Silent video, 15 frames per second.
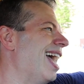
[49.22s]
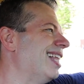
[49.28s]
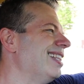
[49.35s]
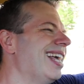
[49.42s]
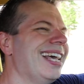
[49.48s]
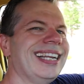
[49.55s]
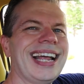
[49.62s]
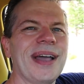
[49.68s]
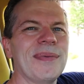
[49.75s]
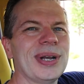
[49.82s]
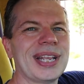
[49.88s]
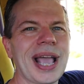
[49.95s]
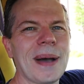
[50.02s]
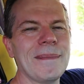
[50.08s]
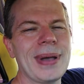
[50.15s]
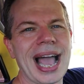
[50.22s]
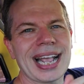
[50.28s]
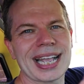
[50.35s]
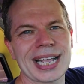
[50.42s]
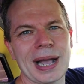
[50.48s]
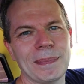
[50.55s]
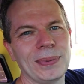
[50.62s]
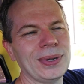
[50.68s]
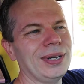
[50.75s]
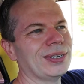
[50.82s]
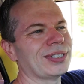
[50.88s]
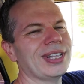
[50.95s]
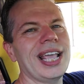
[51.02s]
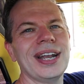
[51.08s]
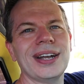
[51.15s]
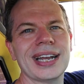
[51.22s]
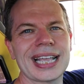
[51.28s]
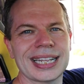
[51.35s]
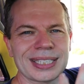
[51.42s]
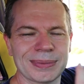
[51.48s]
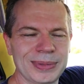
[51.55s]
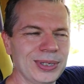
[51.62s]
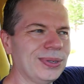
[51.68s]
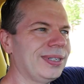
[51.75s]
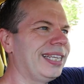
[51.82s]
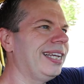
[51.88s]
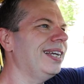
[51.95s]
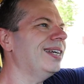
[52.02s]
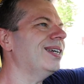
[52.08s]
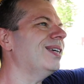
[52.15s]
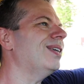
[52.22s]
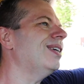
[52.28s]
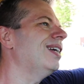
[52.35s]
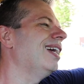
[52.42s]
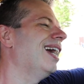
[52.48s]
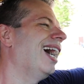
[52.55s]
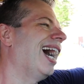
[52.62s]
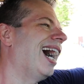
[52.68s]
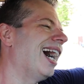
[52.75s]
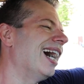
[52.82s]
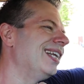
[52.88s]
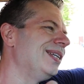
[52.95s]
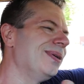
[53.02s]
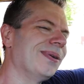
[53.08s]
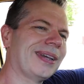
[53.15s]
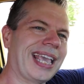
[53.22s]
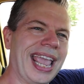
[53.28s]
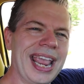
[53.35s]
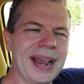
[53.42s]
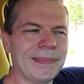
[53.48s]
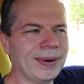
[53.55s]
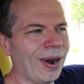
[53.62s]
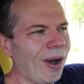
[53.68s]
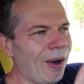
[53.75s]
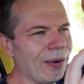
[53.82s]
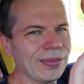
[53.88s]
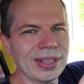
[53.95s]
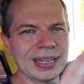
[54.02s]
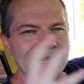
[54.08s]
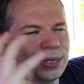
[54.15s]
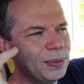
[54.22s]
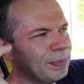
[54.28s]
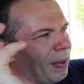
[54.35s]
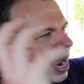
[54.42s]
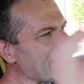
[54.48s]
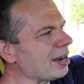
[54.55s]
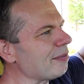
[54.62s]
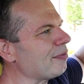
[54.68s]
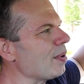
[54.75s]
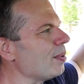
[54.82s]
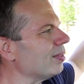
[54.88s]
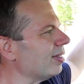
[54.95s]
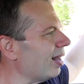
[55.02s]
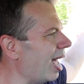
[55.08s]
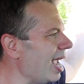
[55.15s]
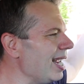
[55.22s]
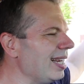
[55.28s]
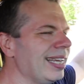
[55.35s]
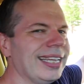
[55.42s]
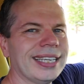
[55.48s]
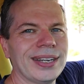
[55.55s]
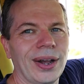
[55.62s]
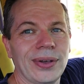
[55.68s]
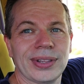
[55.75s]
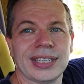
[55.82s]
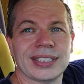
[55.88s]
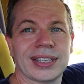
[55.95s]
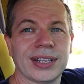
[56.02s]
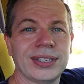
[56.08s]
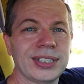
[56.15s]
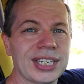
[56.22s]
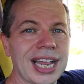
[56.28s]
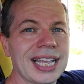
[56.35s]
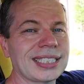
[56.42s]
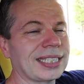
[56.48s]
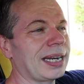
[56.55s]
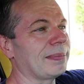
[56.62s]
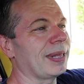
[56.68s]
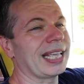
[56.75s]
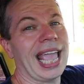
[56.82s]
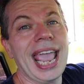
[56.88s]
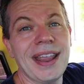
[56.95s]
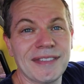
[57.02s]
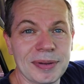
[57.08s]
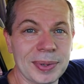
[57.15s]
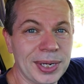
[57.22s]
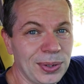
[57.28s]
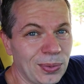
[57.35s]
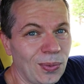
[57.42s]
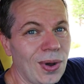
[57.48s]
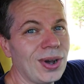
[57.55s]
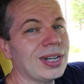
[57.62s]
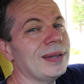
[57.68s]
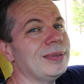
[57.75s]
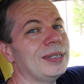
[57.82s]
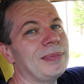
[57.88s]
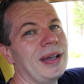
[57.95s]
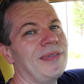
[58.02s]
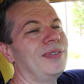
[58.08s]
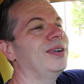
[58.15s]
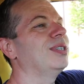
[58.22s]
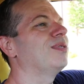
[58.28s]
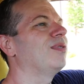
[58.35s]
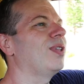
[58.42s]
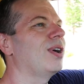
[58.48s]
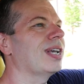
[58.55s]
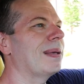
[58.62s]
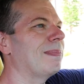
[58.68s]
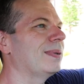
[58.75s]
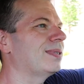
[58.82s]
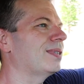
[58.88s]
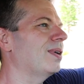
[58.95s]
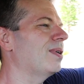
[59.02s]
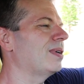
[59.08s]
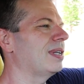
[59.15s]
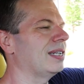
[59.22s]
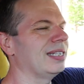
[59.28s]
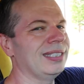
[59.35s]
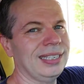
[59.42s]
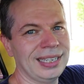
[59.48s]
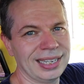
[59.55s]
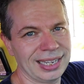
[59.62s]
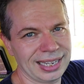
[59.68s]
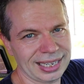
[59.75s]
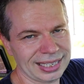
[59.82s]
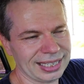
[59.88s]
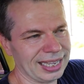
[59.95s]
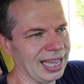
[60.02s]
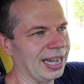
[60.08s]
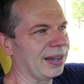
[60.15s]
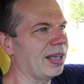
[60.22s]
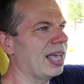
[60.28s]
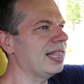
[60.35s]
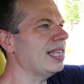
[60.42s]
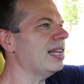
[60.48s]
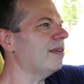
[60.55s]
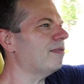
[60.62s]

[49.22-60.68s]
And then I would come back a couple years later, I got some new gear, I knew a camera, all that new microphone, lighting, and all this other jazz. And I'm like, hey, everybody, welcome to my first vlog episode. And yeah, and then